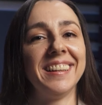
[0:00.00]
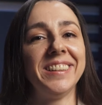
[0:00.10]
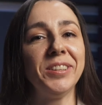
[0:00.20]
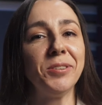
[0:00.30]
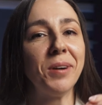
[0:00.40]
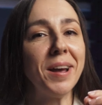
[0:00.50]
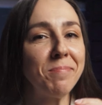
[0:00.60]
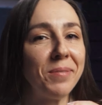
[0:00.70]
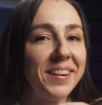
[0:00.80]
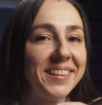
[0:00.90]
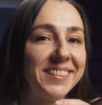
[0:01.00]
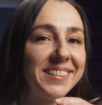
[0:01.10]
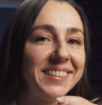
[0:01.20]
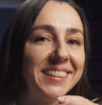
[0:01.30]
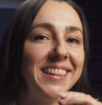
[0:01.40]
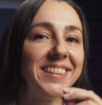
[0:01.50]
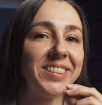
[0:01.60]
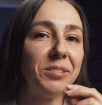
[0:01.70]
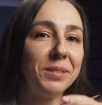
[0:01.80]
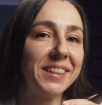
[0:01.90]
The UI part
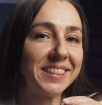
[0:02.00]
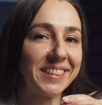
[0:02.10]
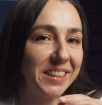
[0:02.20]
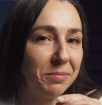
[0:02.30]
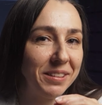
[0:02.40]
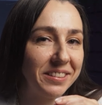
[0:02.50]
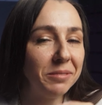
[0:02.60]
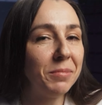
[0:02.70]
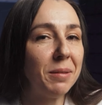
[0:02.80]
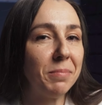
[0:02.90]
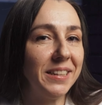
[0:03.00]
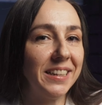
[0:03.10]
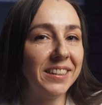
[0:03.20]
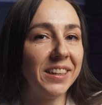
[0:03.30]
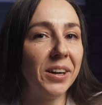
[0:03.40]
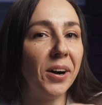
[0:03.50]
is the weakest element in my opinion.